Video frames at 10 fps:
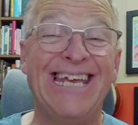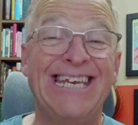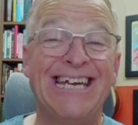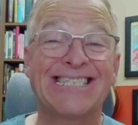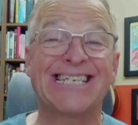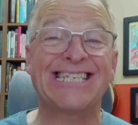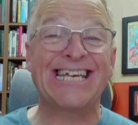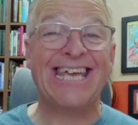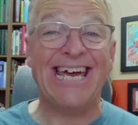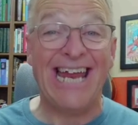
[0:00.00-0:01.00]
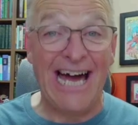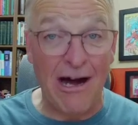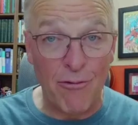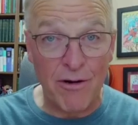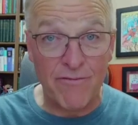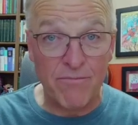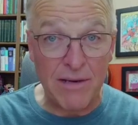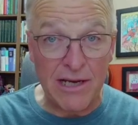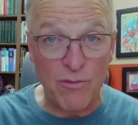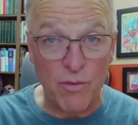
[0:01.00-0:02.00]
does it to get out of
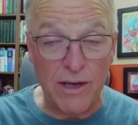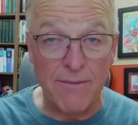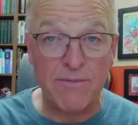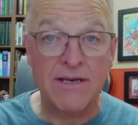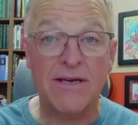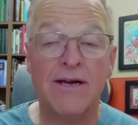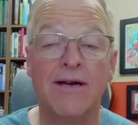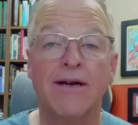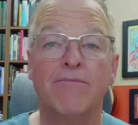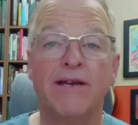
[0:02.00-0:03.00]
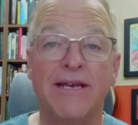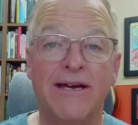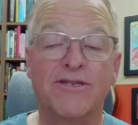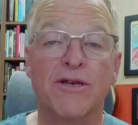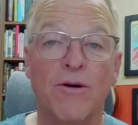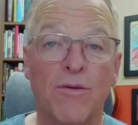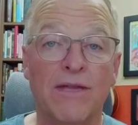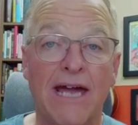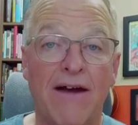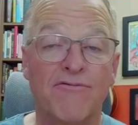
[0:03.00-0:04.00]
being whipped, but he does it
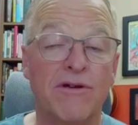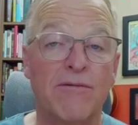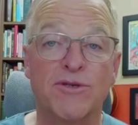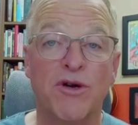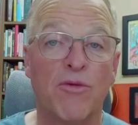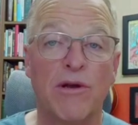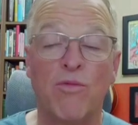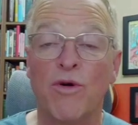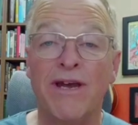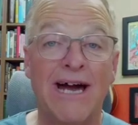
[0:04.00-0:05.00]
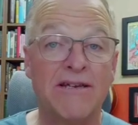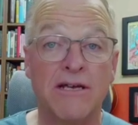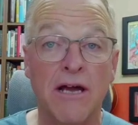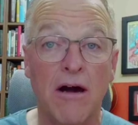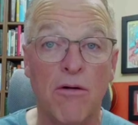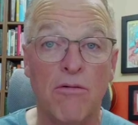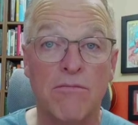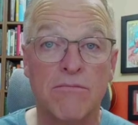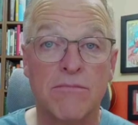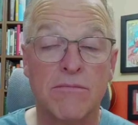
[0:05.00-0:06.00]
only after he was already warned not to go.
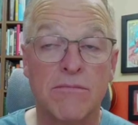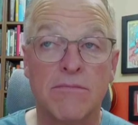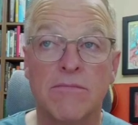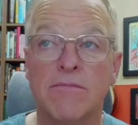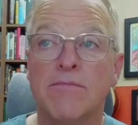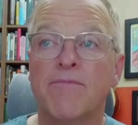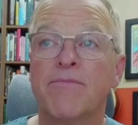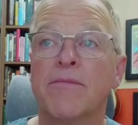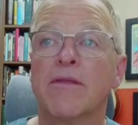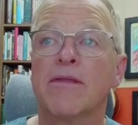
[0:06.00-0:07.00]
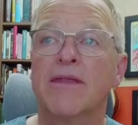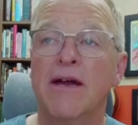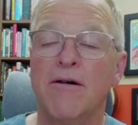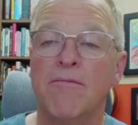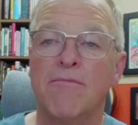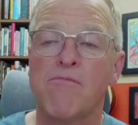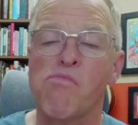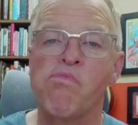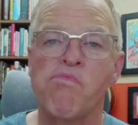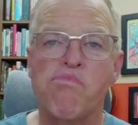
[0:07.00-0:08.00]
Now,
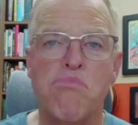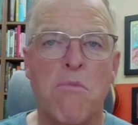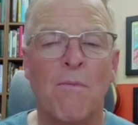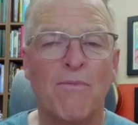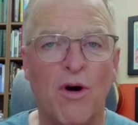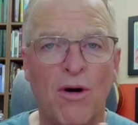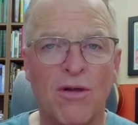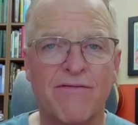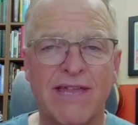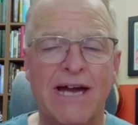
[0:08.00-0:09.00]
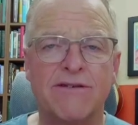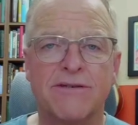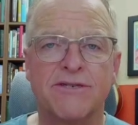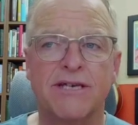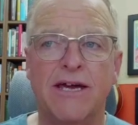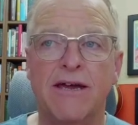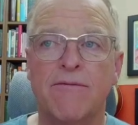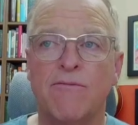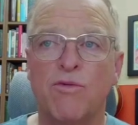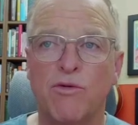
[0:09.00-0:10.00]
all of that to say,
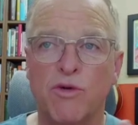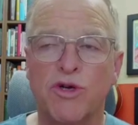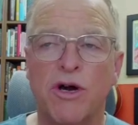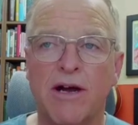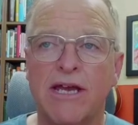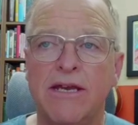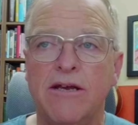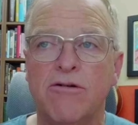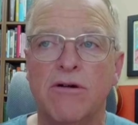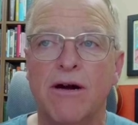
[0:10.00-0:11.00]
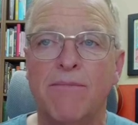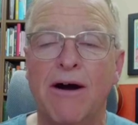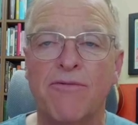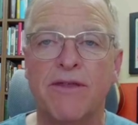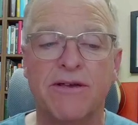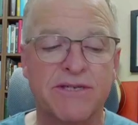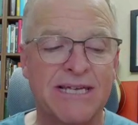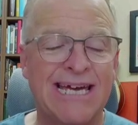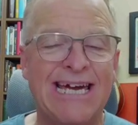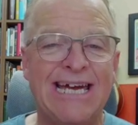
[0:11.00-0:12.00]
when we're talking here about this,
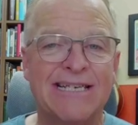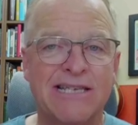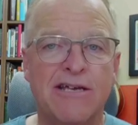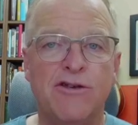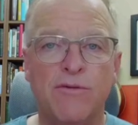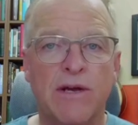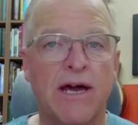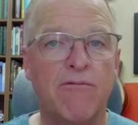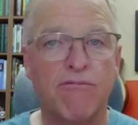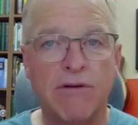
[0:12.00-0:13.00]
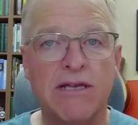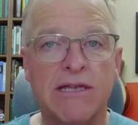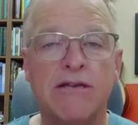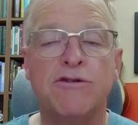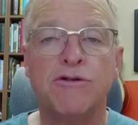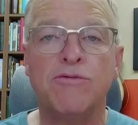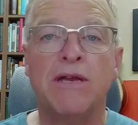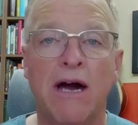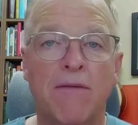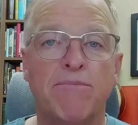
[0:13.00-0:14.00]
is that you and I really do
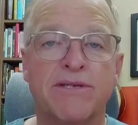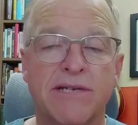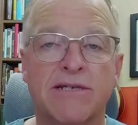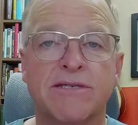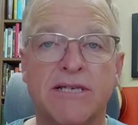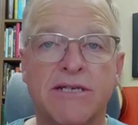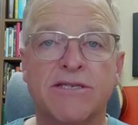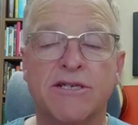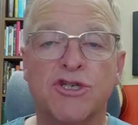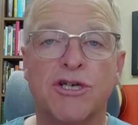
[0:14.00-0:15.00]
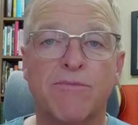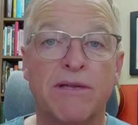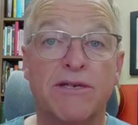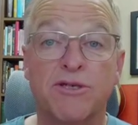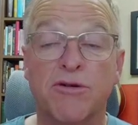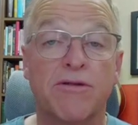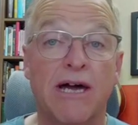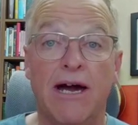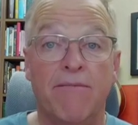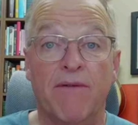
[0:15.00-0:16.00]
not possess citizenship on this earth.
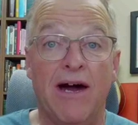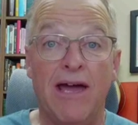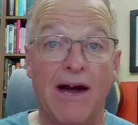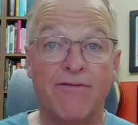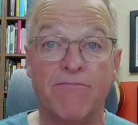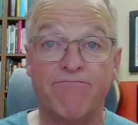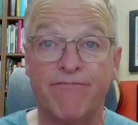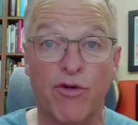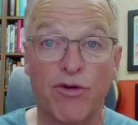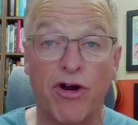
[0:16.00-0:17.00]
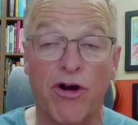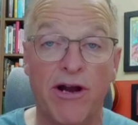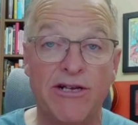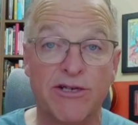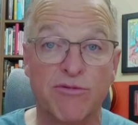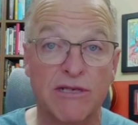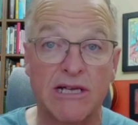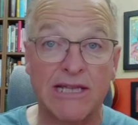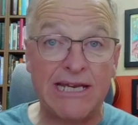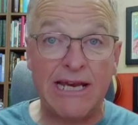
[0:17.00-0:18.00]
I have a voter card. I just was
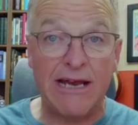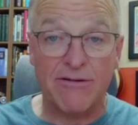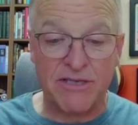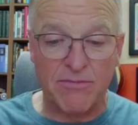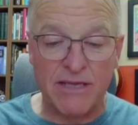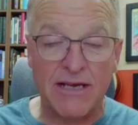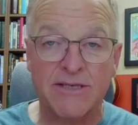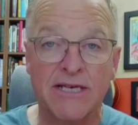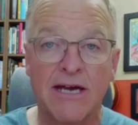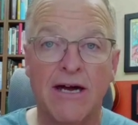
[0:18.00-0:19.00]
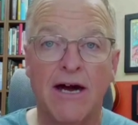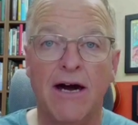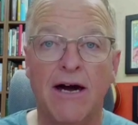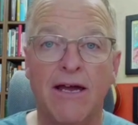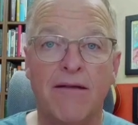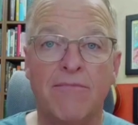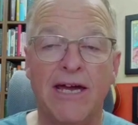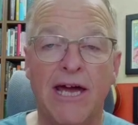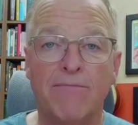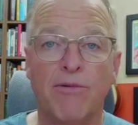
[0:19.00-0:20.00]
cleaning out some things in my
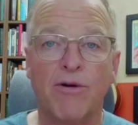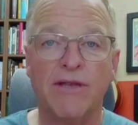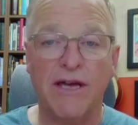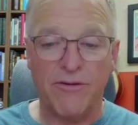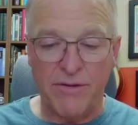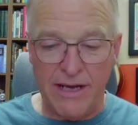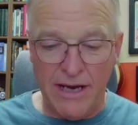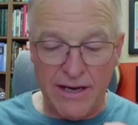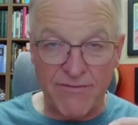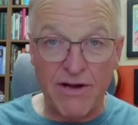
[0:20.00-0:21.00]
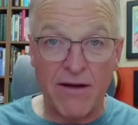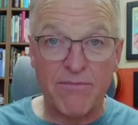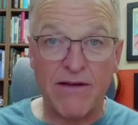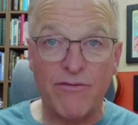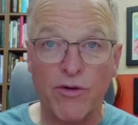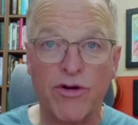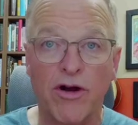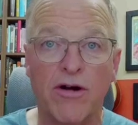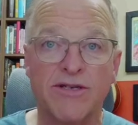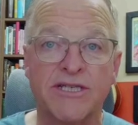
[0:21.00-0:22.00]
headboard the other day, and I've got my voter
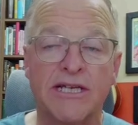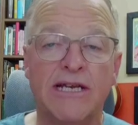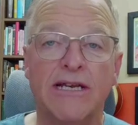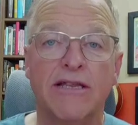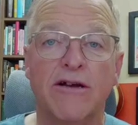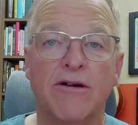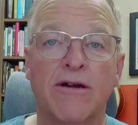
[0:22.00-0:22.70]
card sitting in there